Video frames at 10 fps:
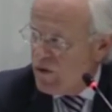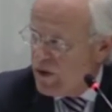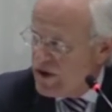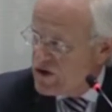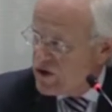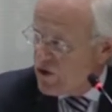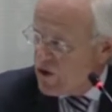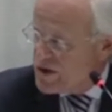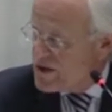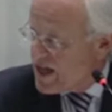reach
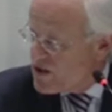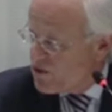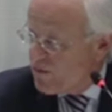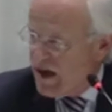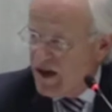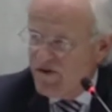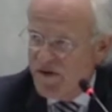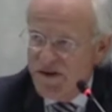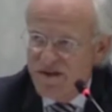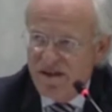across national
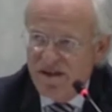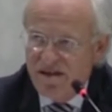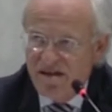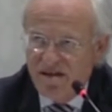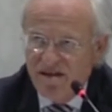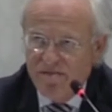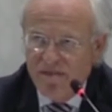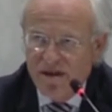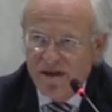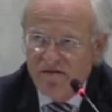boundaries
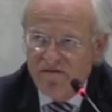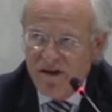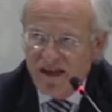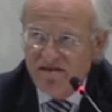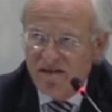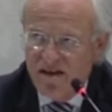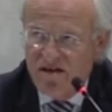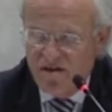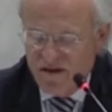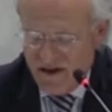and affect
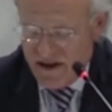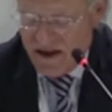their